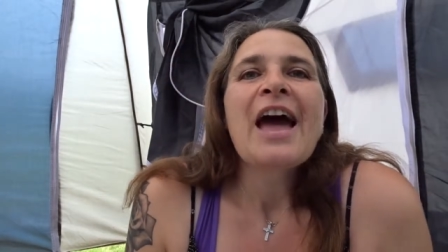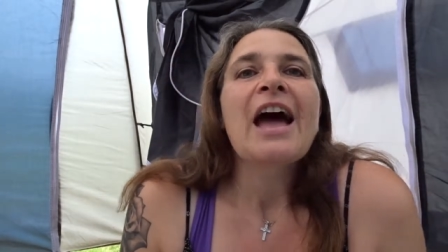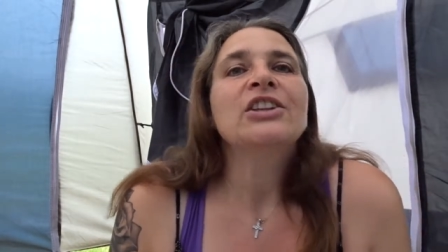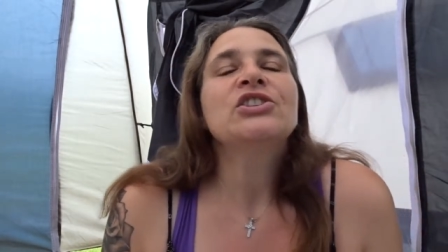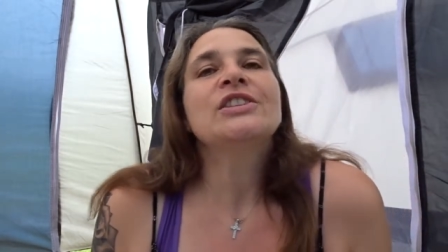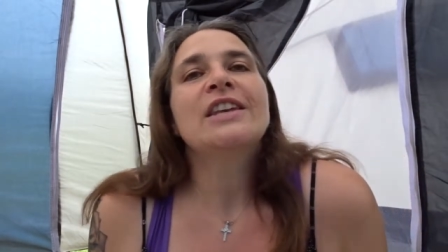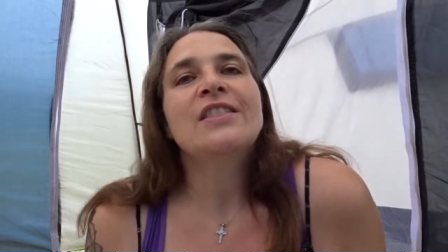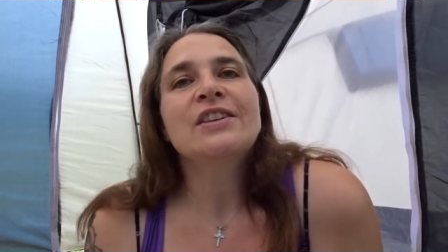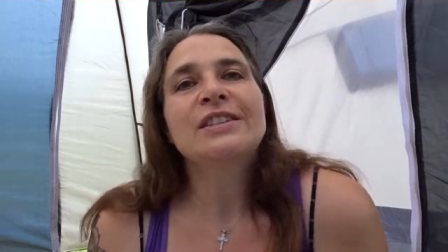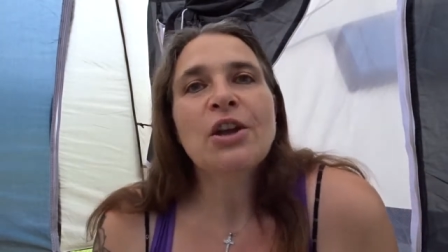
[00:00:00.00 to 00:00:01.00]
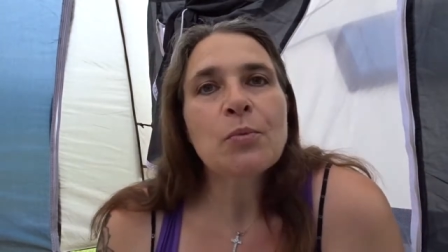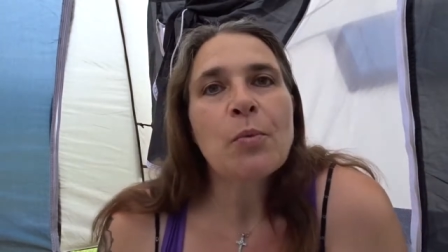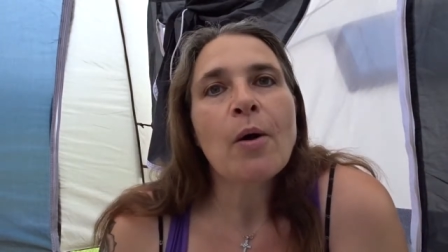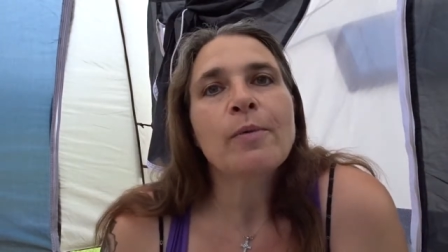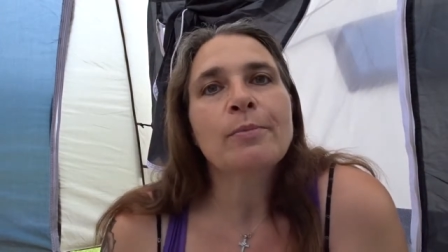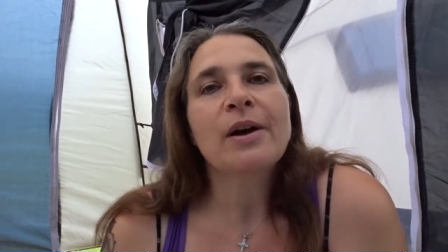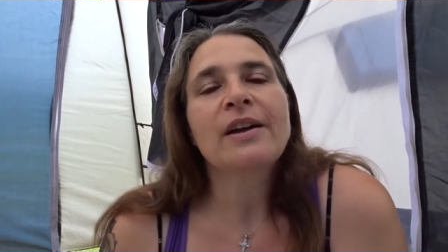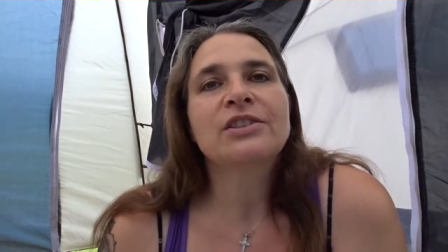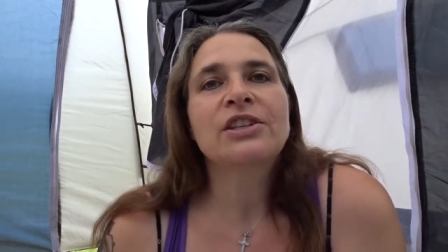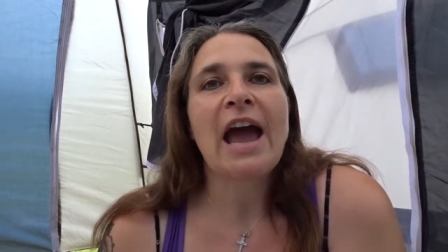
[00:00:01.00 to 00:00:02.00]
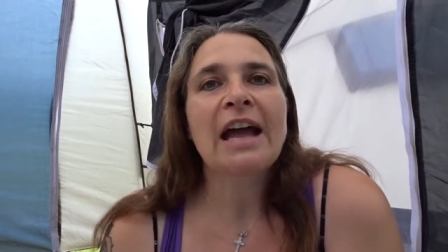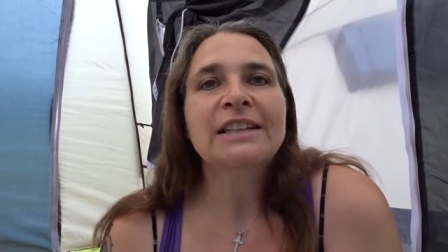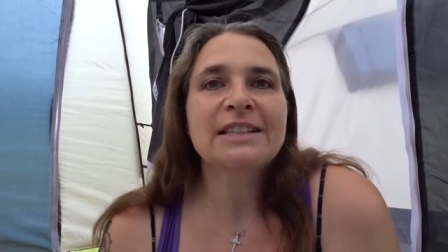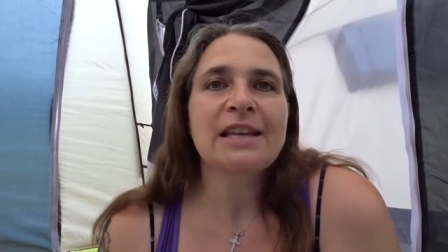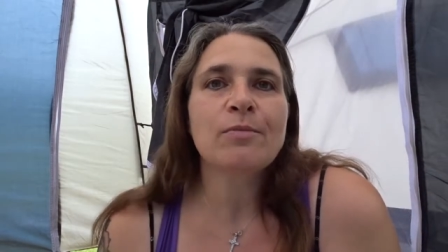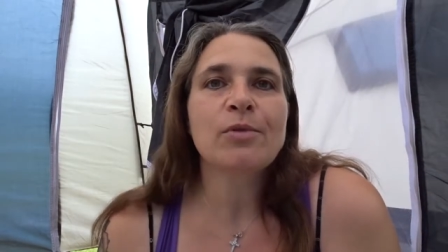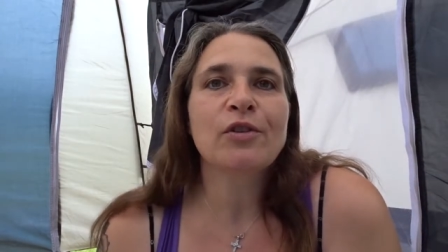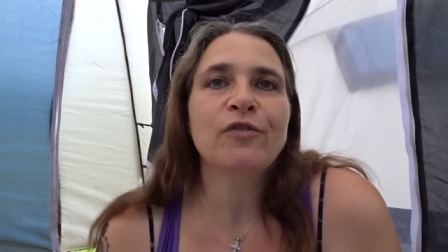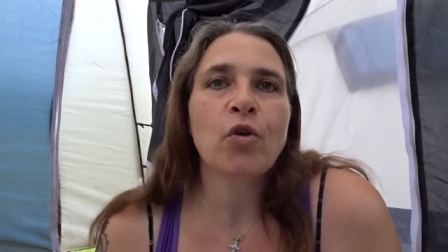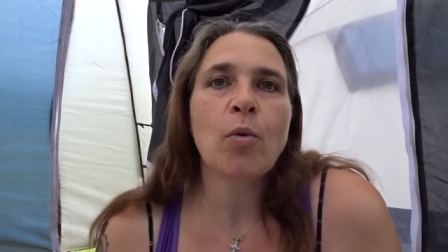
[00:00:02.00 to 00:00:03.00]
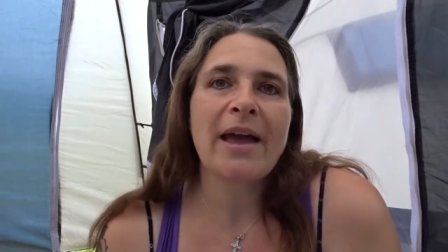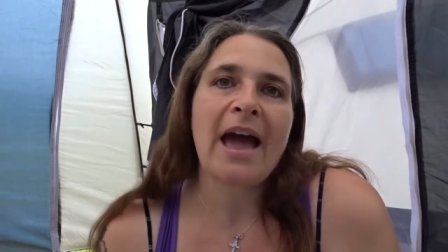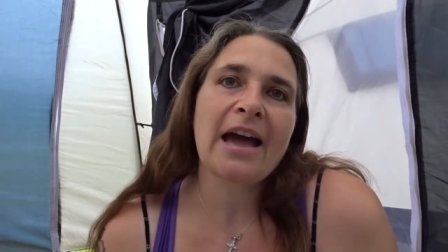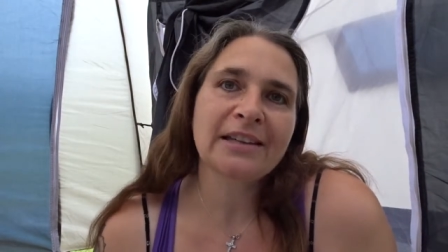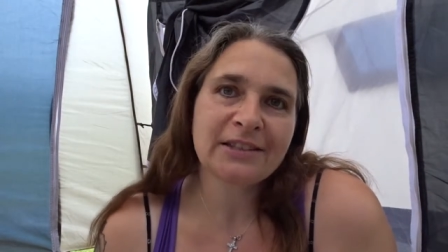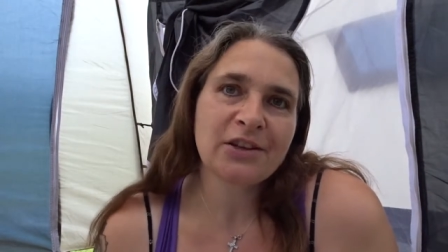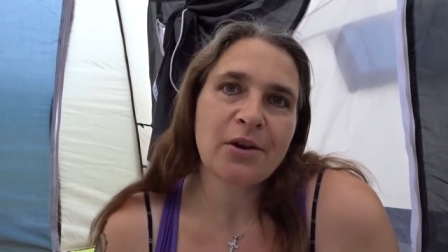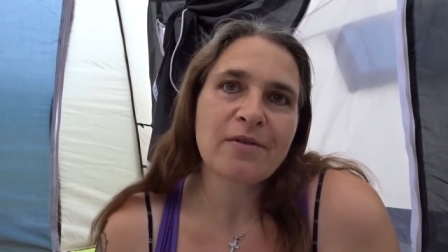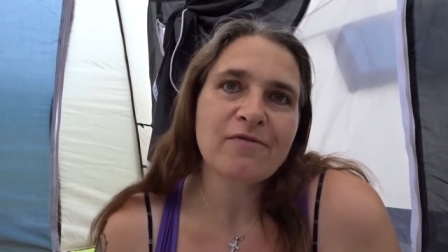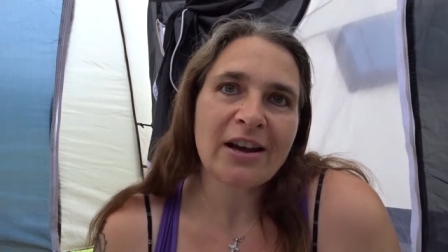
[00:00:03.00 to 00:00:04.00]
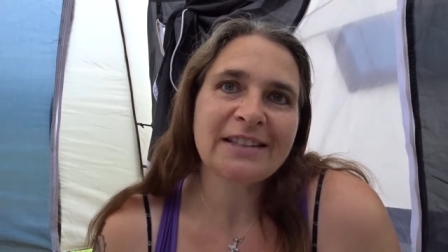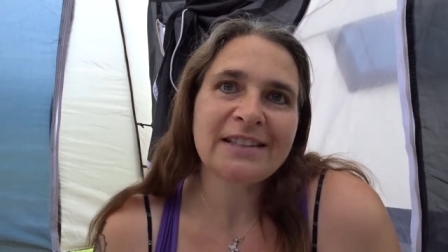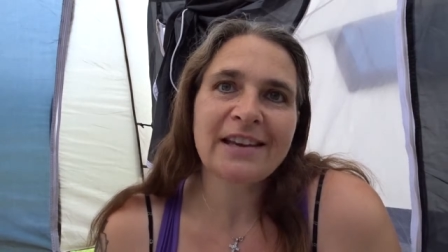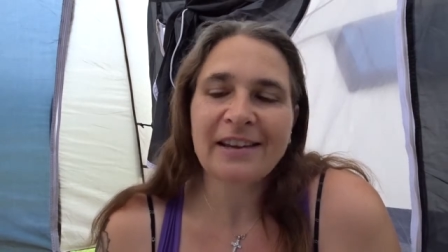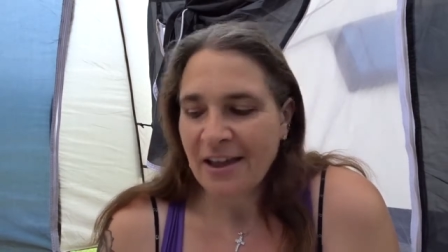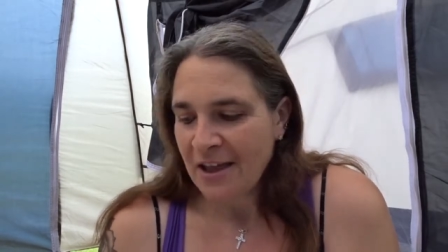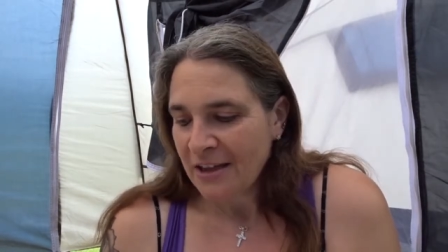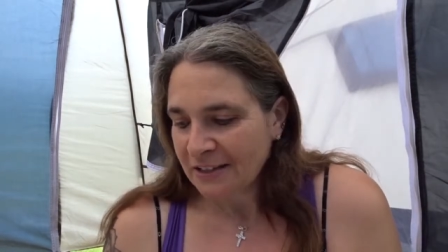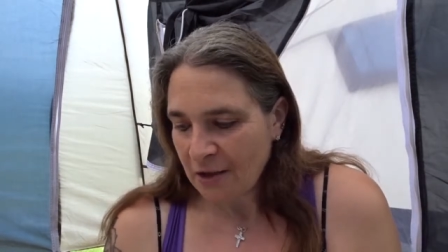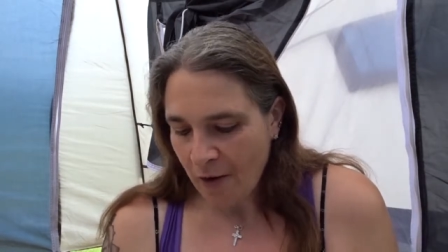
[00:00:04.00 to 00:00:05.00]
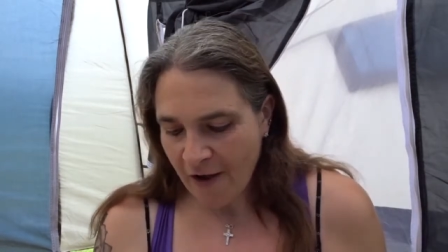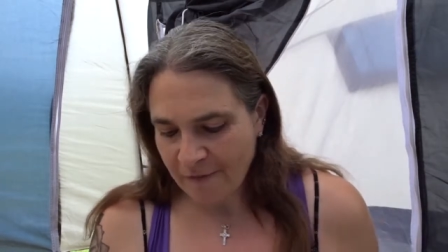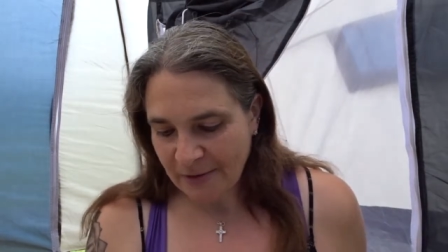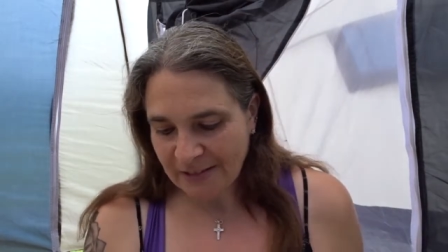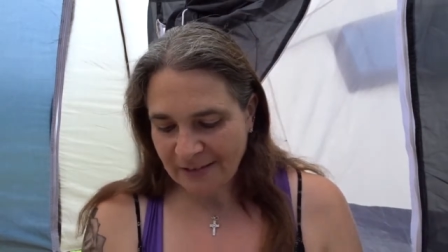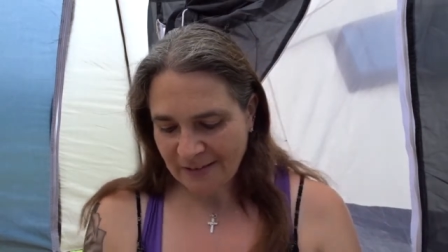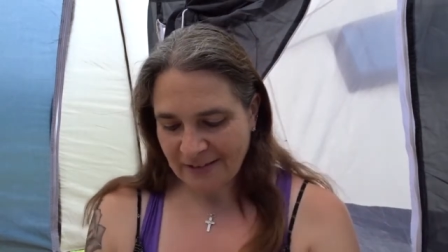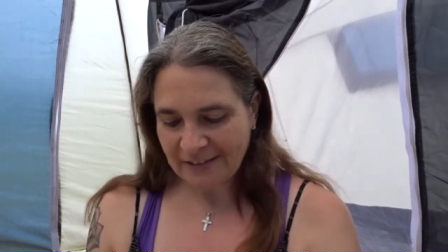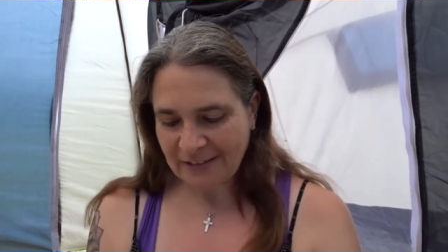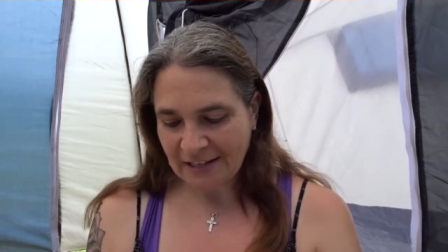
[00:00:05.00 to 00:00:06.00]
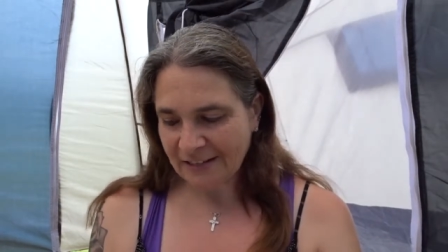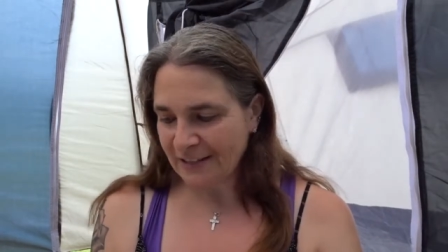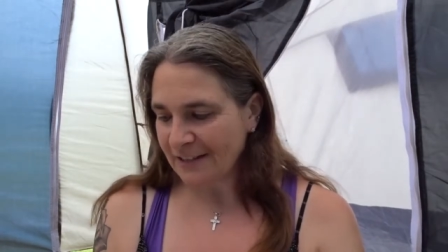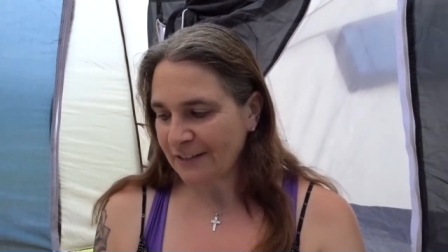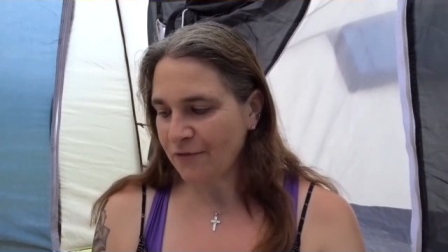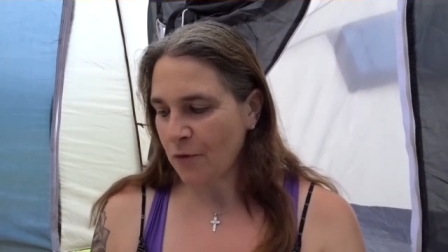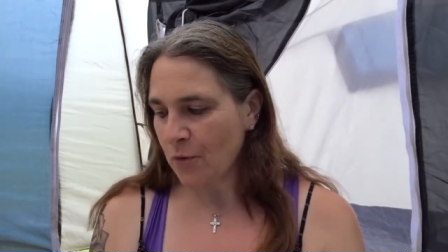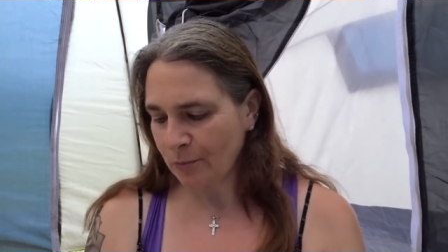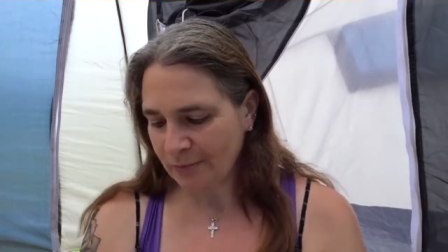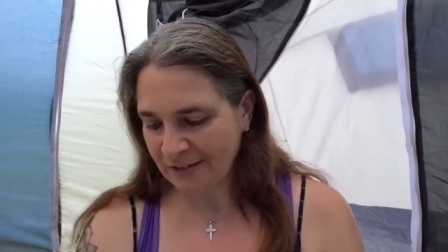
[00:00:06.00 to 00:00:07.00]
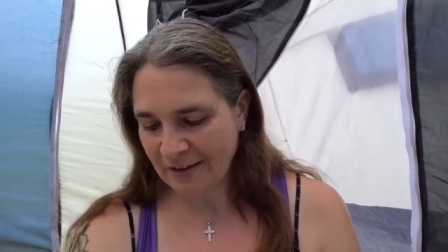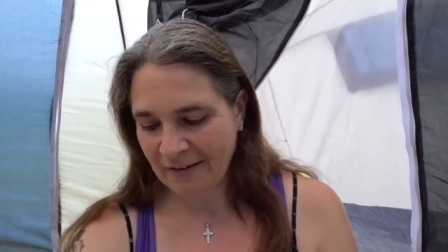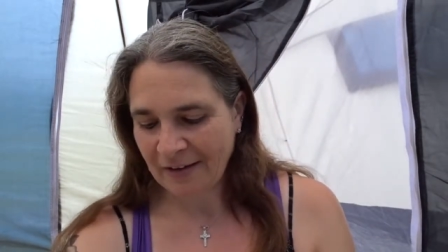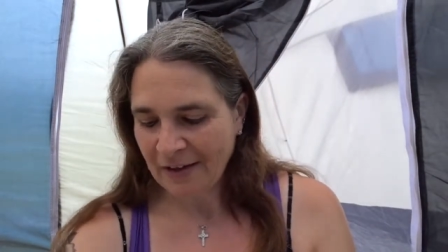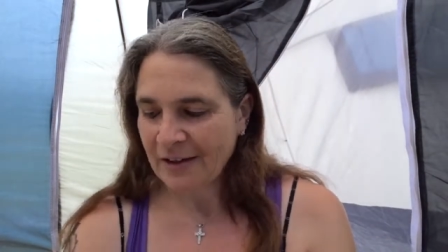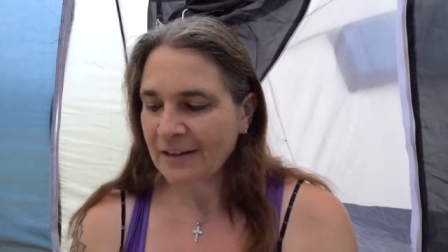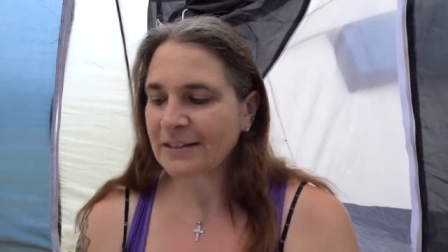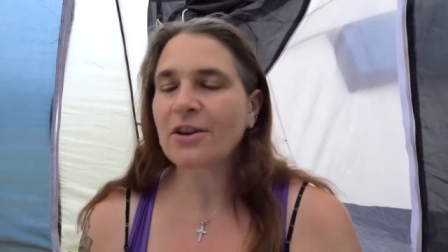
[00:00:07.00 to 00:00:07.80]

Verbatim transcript: and she said there's no problem but she had to send me a form it has to go in writing so I've been sent these forms there's